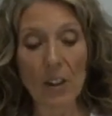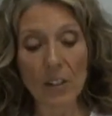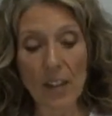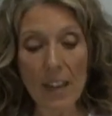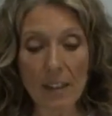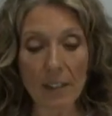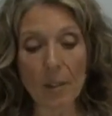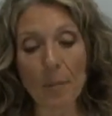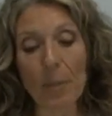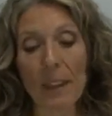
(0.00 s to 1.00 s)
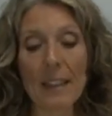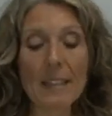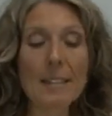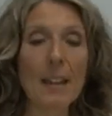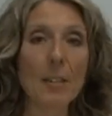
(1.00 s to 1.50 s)
are taking them.
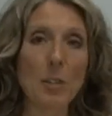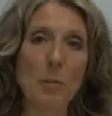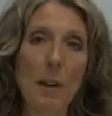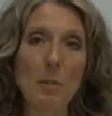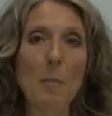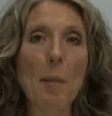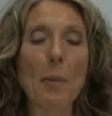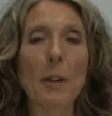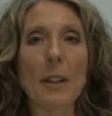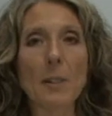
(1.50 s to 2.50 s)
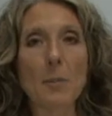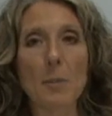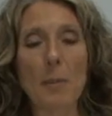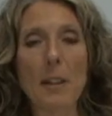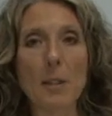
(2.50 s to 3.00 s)
And uh, you might remember, I
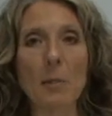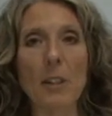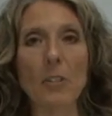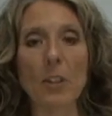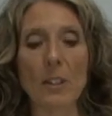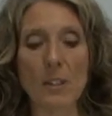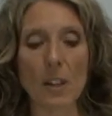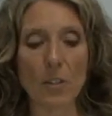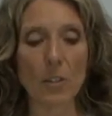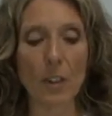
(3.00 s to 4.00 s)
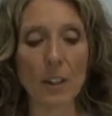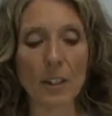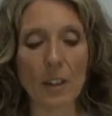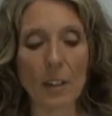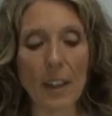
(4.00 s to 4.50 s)
paid some attention to this not too
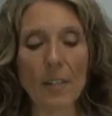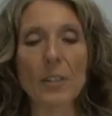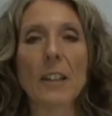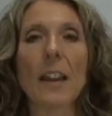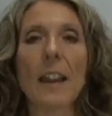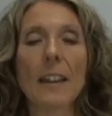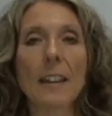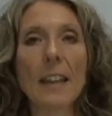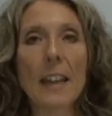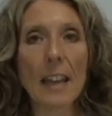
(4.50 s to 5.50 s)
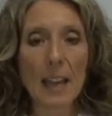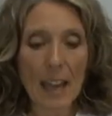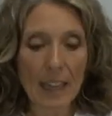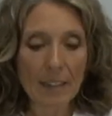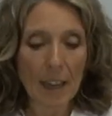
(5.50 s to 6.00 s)
long ago, the FDA
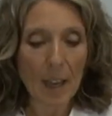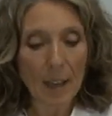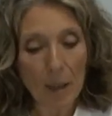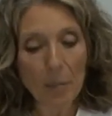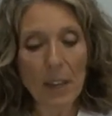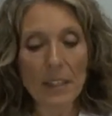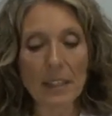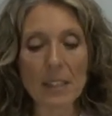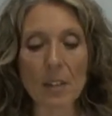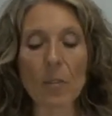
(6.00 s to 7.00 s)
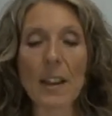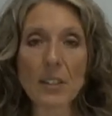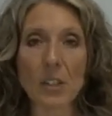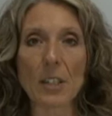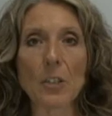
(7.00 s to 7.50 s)
had uh, updated its
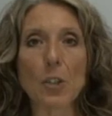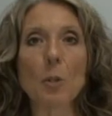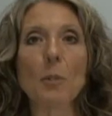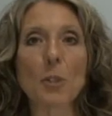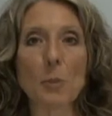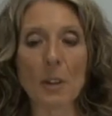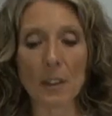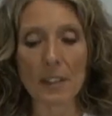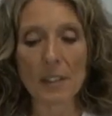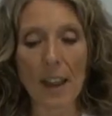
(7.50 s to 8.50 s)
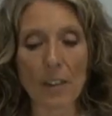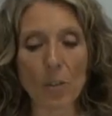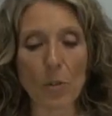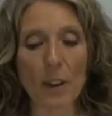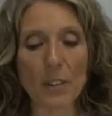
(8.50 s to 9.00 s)
advice to consumers regarding
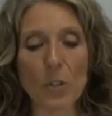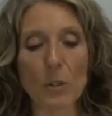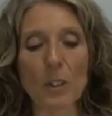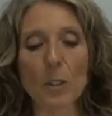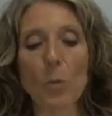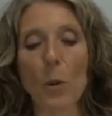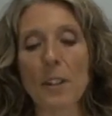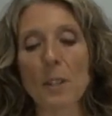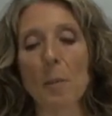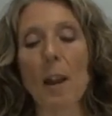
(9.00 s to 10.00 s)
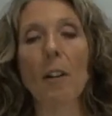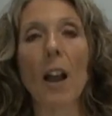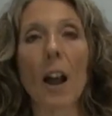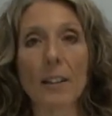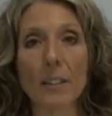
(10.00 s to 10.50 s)
statin drugs to include warnings about
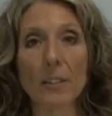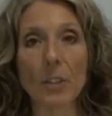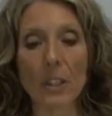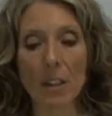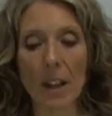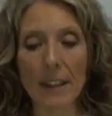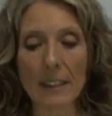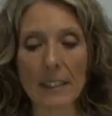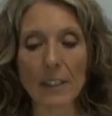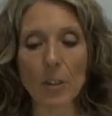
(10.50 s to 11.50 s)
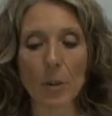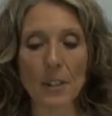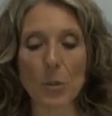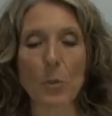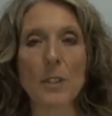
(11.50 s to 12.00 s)
cognitive decline and
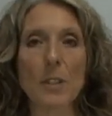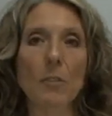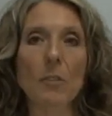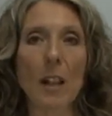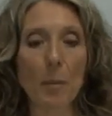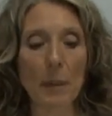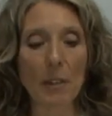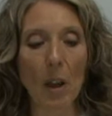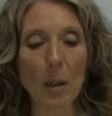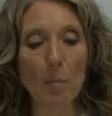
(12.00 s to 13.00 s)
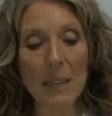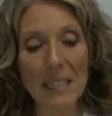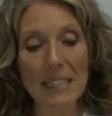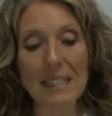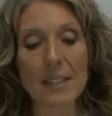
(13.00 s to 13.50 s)
increased risk of developing
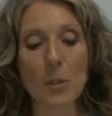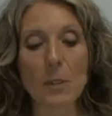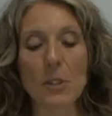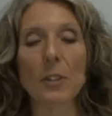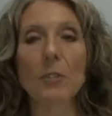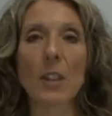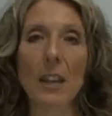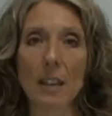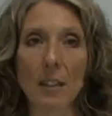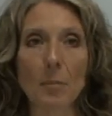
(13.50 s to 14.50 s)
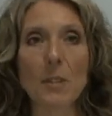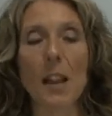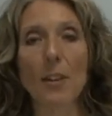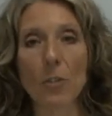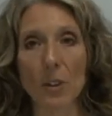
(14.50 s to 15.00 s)
diabetes as a result of taking them.
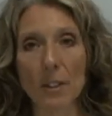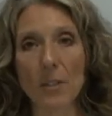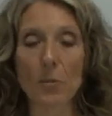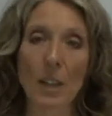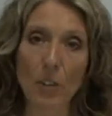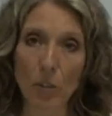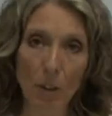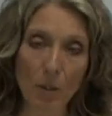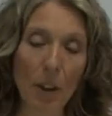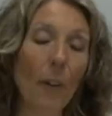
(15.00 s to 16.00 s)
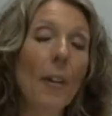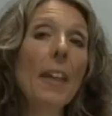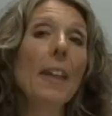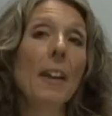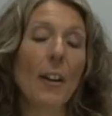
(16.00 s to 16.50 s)
Statin drugs, in case you don't know,
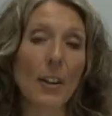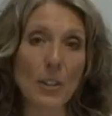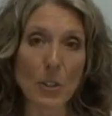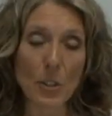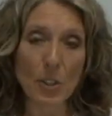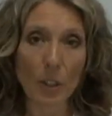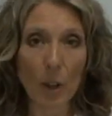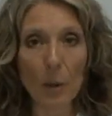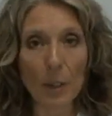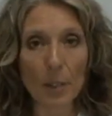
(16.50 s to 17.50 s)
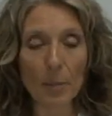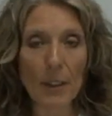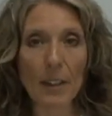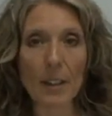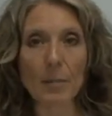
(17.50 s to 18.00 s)
are used to lower
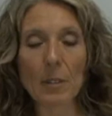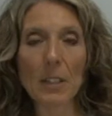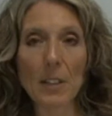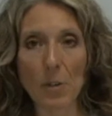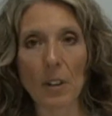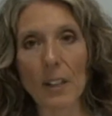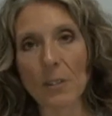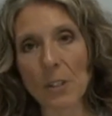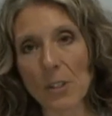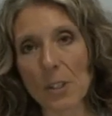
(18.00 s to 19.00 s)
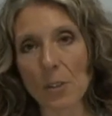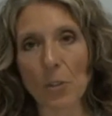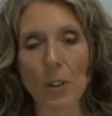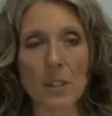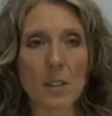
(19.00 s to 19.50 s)
um, cholesterol levels. These
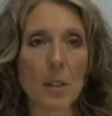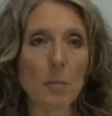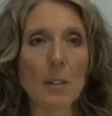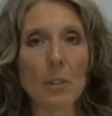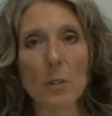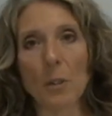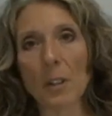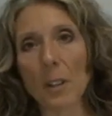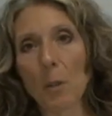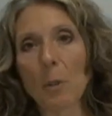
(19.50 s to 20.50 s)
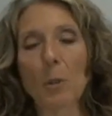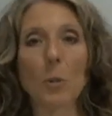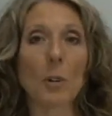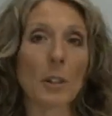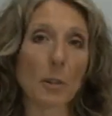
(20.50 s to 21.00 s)
are drugs like Mevacor and
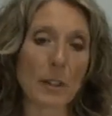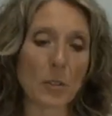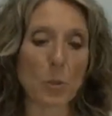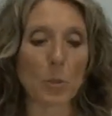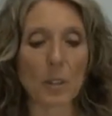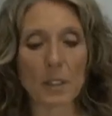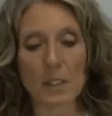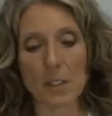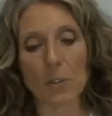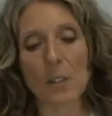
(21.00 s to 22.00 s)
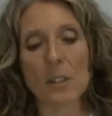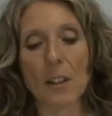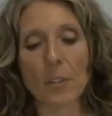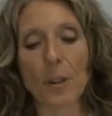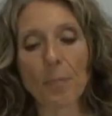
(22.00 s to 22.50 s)
Lipitor and Crestor, et cetera, et
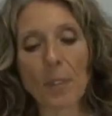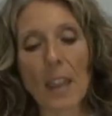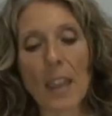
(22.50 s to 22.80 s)
cetera.